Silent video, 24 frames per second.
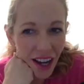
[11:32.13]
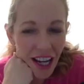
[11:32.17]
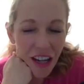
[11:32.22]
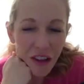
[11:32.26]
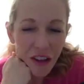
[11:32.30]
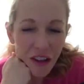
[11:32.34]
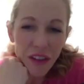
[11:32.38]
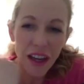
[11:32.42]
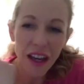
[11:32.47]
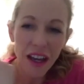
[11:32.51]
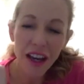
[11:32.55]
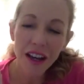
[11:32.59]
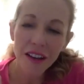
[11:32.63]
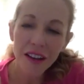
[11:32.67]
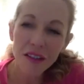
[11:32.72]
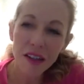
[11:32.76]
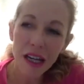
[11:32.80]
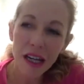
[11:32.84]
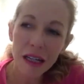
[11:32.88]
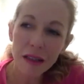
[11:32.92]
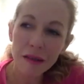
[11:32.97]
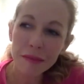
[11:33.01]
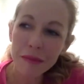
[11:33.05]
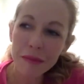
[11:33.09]
I love
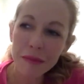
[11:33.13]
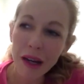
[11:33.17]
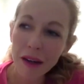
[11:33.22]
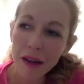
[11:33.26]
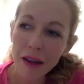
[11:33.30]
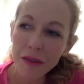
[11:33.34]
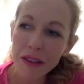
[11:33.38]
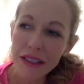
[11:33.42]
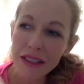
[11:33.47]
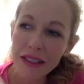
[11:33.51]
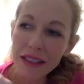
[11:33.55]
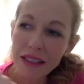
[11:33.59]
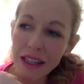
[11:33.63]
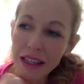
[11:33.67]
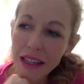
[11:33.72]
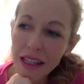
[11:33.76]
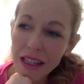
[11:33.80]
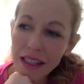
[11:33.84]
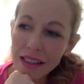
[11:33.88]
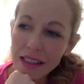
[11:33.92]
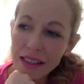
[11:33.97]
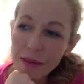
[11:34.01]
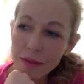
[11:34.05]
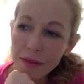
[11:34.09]
that. I was
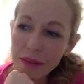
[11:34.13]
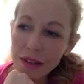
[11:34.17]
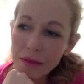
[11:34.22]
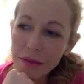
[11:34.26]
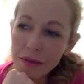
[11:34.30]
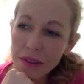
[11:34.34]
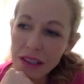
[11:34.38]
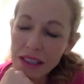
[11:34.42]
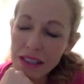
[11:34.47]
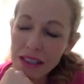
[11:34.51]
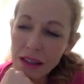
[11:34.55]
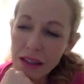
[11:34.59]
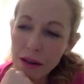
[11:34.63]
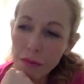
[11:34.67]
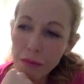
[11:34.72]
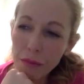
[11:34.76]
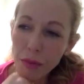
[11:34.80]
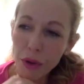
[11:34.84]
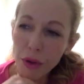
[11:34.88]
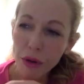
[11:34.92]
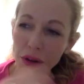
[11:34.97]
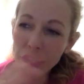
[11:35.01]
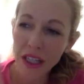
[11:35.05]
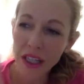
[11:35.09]
seeing someone was
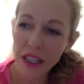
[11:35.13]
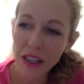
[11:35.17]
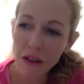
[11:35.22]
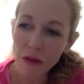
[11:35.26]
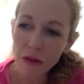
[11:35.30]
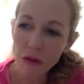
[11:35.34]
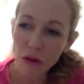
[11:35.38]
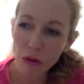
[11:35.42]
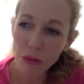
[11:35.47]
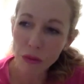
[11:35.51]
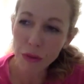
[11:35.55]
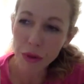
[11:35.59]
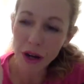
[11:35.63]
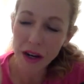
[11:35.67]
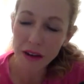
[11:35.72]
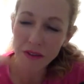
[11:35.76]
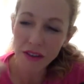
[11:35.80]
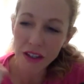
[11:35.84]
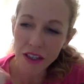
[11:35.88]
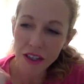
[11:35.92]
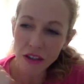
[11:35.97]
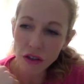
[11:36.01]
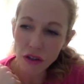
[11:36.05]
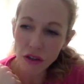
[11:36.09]
burning their all
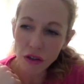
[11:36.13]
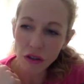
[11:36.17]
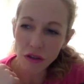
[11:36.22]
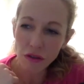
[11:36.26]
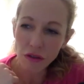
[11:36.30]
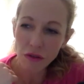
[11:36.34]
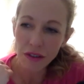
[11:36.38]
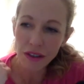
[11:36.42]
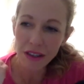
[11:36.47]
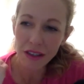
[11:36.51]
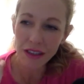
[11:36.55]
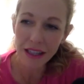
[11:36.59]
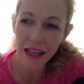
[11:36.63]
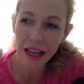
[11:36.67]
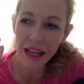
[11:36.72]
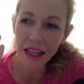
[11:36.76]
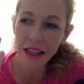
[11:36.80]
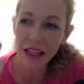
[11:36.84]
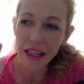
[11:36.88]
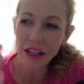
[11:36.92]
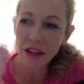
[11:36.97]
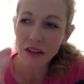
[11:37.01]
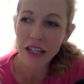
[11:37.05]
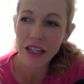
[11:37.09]
previous journals and saying
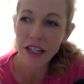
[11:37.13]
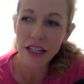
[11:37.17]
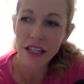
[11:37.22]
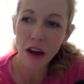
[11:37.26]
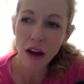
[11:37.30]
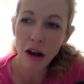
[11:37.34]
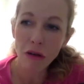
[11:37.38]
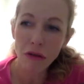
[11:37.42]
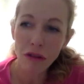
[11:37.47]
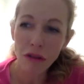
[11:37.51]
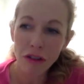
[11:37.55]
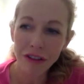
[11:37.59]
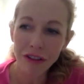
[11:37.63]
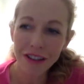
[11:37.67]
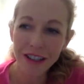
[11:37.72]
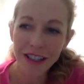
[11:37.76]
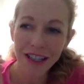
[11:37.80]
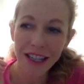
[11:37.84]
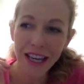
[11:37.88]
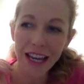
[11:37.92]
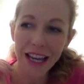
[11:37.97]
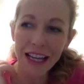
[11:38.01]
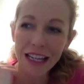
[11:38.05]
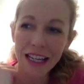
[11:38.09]
they don't need to hold on to
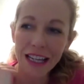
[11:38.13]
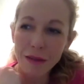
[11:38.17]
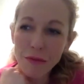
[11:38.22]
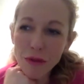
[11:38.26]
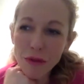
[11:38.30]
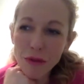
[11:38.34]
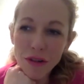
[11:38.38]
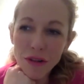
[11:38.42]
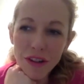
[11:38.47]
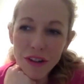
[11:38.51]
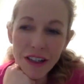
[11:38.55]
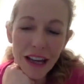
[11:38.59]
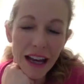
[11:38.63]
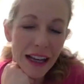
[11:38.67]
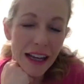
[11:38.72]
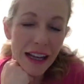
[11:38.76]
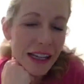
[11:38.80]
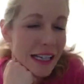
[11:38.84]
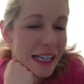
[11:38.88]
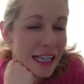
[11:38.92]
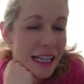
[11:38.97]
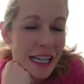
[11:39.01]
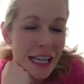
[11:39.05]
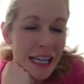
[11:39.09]
that anymore. And like,
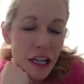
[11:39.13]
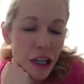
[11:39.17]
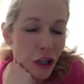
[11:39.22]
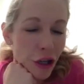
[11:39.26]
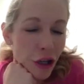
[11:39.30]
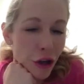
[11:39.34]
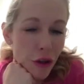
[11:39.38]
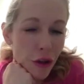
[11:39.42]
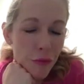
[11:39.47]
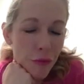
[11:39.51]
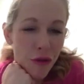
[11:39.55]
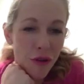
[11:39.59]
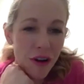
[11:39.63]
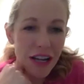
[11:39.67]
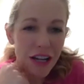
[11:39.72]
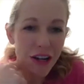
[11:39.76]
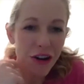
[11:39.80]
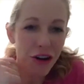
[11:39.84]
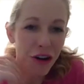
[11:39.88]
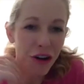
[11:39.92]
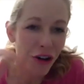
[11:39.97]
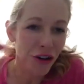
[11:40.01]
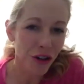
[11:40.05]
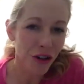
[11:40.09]
the Marie
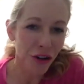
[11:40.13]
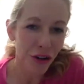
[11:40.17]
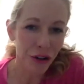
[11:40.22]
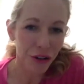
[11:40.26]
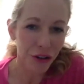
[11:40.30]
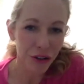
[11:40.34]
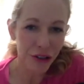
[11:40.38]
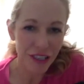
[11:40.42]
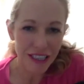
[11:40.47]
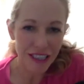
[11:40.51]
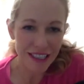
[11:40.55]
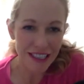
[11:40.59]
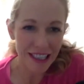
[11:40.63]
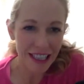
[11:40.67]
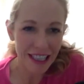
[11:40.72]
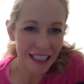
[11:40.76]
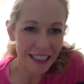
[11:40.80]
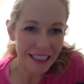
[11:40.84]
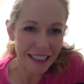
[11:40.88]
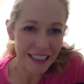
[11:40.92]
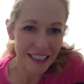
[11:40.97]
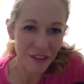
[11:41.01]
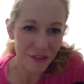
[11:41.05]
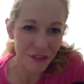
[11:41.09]
Kondo is
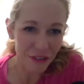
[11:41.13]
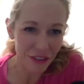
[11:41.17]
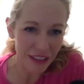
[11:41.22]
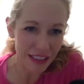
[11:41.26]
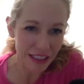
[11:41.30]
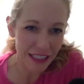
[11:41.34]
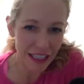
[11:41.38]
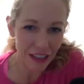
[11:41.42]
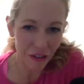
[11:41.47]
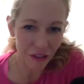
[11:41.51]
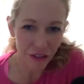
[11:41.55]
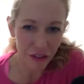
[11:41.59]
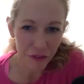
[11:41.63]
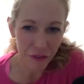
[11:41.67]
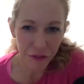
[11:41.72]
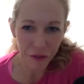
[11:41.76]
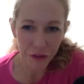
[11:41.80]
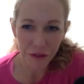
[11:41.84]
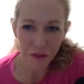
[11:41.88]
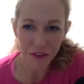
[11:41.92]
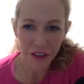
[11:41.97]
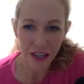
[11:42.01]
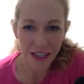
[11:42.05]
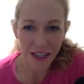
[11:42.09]
like, definitely get rid of
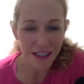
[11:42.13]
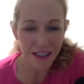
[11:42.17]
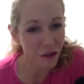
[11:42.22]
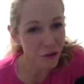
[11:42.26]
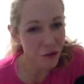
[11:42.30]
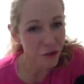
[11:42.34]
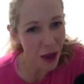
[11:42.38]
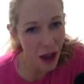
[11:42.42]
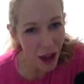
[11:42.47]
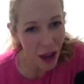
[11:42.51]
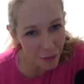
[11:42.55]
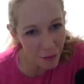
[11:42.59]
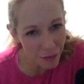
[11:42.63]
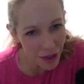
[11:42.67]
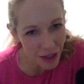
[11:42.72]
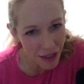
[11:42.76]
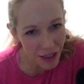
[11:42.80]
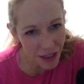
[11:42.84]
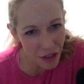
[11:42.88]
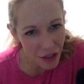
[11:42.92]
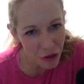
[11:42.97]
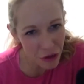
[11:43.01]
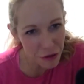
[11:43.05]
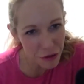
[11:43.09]
all of that stuff. But I'm
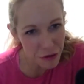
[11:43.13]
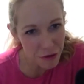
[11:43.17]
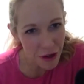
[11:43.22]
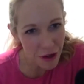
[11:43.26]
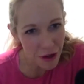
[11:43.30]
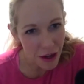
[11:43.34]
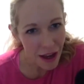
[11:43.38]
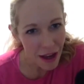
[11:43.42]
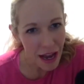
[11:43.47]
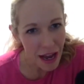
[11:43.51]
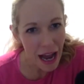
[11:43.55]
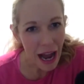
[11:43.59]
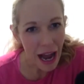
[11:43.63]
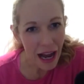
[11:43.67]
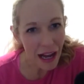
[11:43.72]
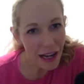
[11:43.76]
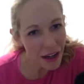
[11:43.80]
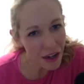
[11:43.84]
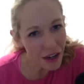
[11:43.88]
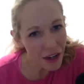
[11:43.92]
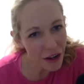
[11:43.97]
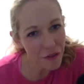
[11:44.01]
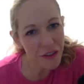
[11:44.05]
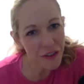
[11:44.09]
like you. I
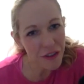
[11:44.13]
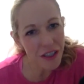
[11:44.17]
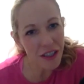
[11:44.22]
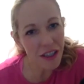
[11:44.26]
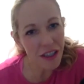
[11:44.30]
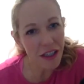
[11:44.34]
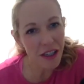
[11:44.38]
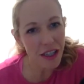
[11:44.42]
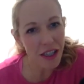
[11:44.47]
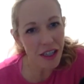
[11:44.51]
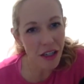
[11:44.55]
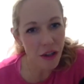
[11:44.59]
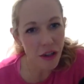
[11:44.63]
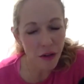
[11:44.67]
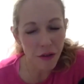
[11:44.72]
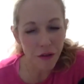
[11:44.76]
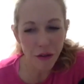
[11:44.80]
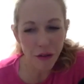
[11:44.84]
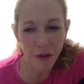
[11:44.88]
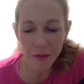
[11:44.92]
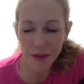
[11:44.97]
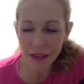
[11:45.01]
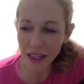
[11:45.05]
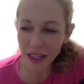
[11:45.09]
love to, if
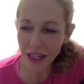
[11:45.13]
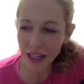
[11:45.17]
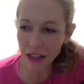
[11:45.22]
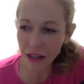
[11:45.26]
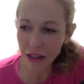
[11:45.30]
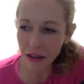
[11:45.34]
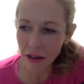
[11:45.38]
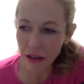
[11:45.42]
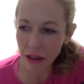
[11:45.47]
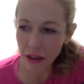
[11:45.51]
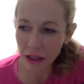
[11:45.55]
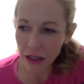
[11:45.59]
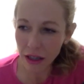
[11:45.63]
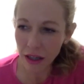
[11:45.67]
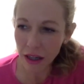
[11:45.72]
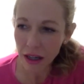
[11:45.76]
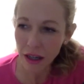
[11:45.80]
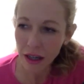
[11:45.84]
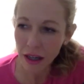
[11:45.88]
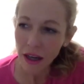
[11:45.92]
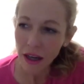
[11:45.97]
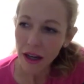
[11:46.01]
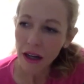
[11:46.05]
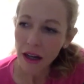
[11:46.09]
I'm sitting there and think,
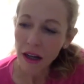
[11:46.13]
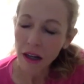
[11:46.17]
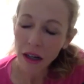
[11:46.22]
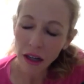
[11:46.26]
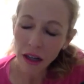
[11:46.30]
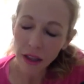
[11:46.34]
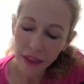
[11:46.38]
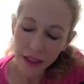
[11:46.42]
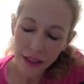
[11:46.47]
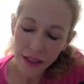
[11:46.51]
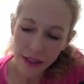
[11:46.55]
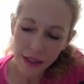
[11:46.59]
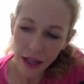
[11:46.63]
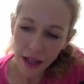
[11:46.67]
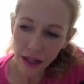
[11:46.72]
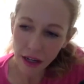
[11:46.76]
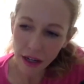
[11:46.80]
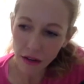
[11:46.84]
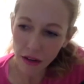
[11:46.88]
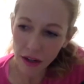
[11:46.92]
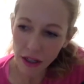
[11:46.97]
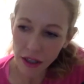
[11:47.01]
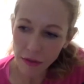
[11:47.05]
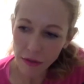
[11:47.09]
oh, things aren't
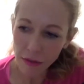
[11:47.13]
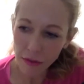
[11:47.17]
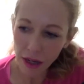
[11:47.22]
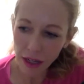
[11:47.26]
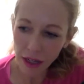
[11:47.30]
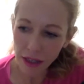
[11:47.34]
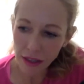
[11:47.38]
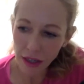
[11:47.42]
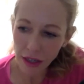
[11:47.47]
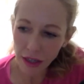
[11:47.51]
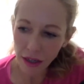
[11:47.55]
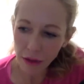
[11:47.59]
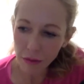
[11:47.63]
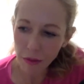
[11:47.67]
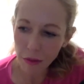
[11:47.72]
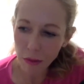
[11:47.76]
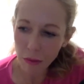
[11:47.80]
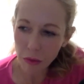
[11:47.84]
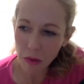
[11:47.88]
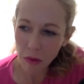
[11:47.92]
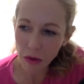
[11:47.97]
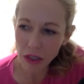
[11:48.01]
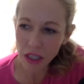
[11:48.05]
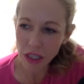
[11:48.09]
going as well as I
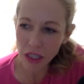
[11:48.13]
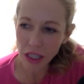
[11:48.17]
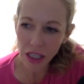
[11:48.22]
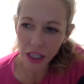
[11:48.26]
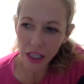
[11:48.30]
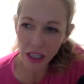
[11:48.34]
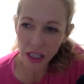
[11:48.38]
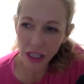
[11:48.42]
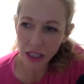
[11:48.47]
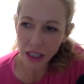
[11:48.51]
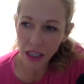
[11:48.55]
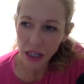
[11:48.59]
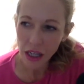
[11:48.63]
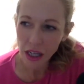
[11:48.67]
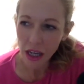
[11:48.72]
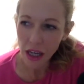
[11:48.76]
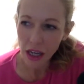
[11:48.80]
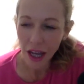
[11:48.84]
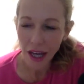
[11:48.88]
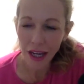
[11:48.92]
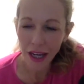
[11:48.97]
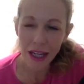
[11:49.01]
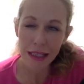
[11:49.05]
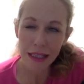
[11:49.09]
wanted,
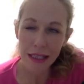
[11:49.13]
I need